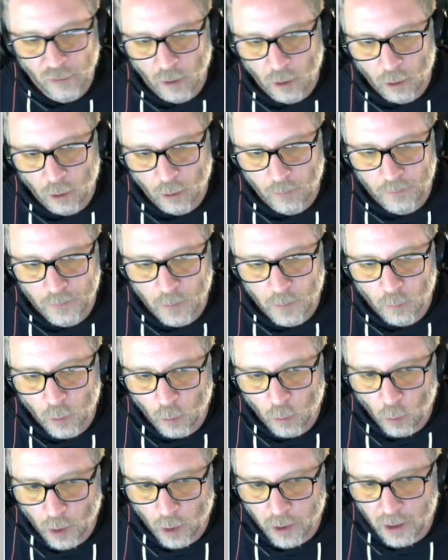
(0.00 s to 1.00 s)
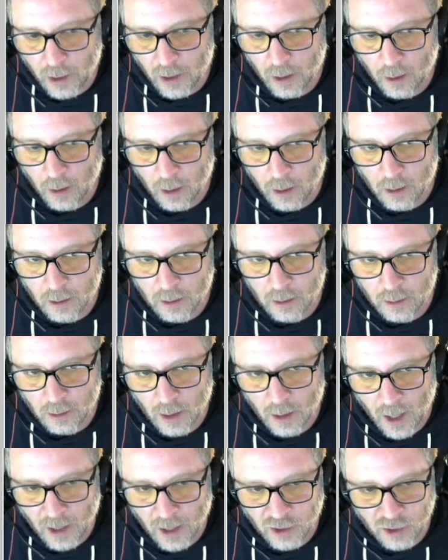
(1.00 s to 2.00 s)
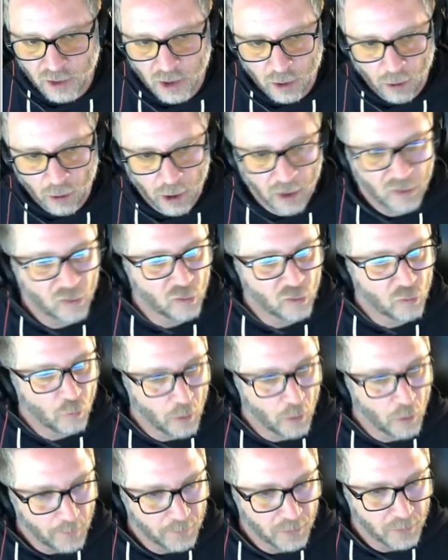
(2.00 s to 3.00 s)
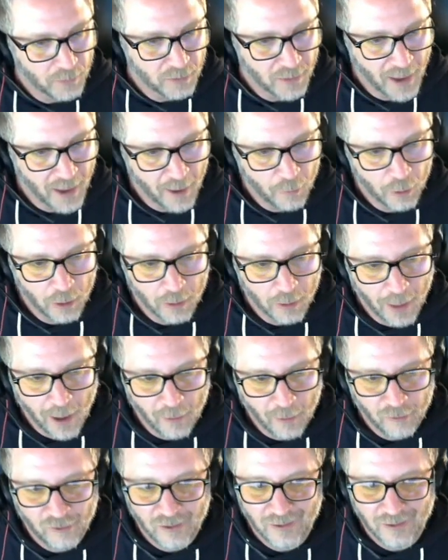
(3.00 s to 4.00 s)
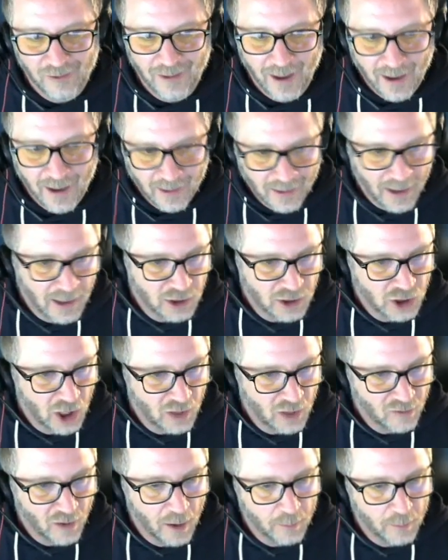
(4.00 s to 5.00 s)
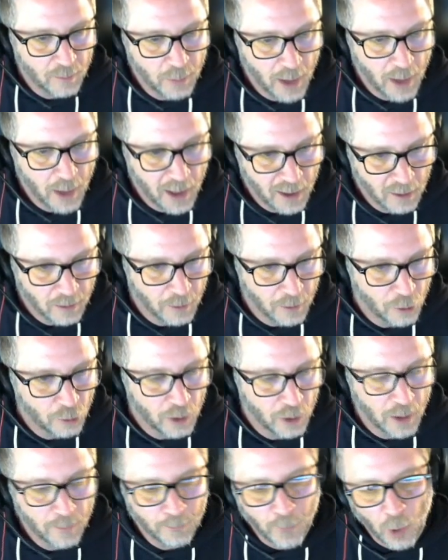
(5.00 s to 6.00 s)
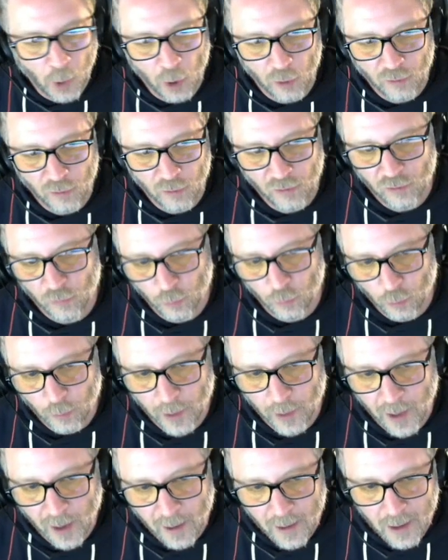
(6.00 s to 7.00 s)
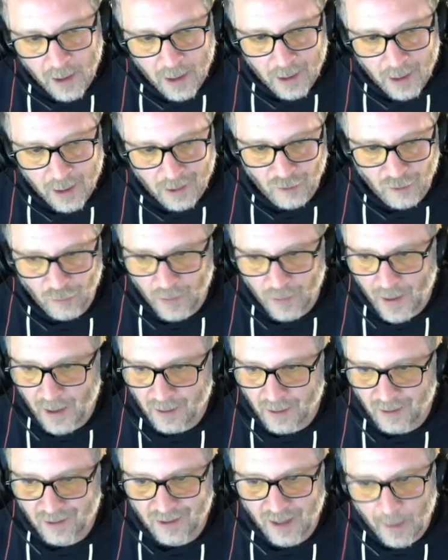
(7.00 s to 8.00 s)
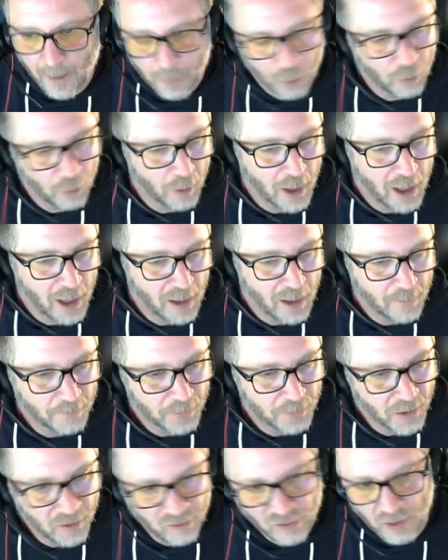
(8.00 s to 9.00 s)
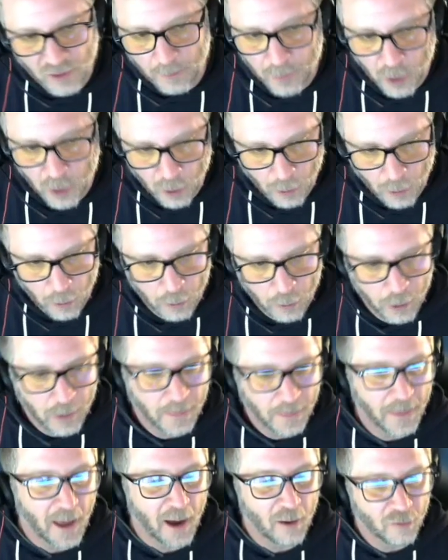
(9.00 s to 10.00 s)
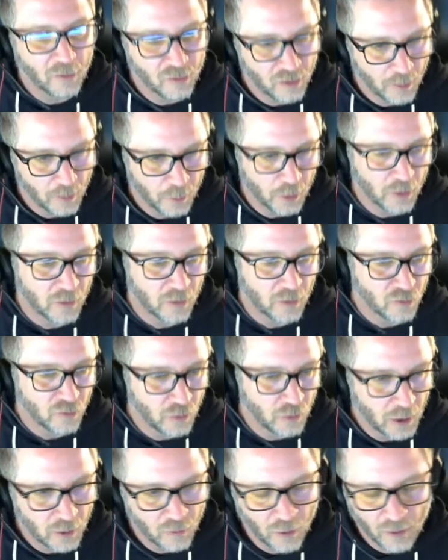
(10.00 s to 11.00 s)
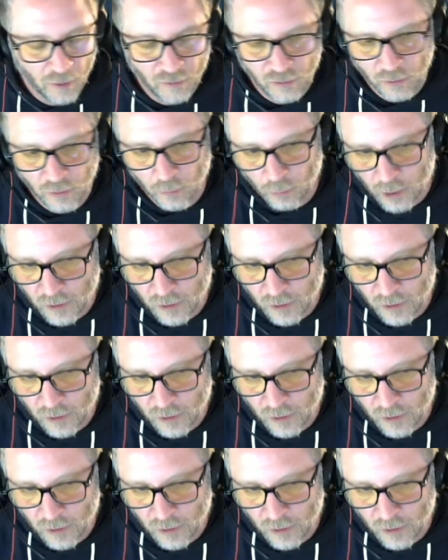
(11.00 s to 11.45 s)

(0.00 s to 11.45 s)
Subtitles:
So we wanted to actually create a script that would allow us to take that JSON payload and parse through it to then separate the zip code and the house number and the street address.